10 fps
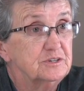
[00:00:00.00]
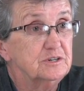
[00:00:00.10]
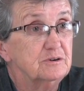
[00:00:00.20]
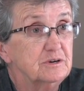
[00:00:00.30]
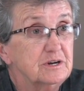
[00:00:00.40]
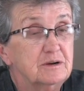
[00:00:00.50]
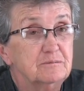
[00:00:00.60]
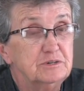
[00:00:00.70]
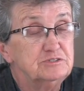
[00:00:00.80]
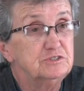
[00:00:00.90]
You know,
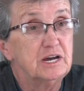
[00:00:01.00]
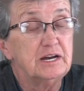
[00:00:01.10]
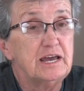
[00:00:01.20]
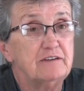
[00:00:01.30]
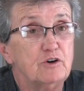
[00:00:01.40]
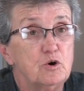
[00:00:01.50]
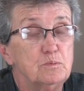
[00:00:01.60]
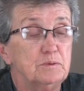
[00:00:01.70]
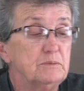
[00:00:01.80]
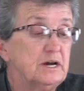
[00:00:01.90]
but you got to have an
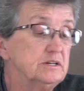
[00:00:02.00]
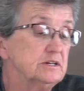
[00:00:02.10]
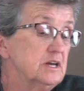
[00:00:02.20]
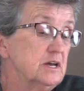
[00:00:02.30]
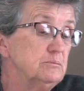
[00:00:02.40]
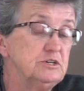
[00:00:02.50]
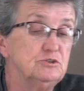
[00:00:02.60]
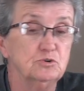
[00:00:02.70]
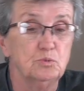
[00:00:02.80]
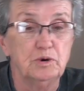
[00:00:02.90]
open mind. It can't be
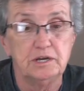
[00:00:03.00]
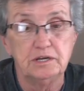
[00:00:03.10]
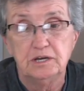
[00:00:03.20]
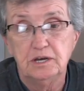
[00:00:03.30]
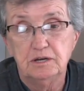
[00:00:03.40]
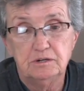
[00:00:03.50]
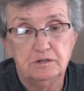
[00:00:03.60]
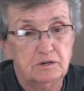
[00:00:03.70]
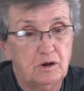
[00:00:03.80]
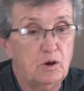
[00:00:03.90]
your way
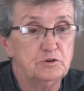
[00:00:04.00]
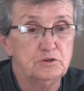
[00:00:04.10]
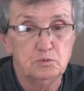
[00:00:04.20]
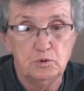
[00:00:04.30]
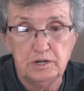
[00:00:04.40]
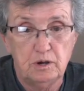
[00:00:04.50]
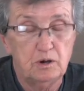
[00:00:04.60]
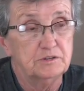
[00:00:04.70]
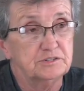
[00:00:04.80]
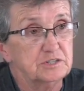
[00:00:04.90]
all
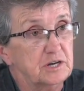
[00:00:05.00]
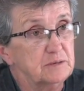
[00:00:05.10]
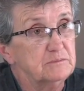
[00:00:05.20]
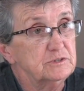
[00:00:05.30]
the time.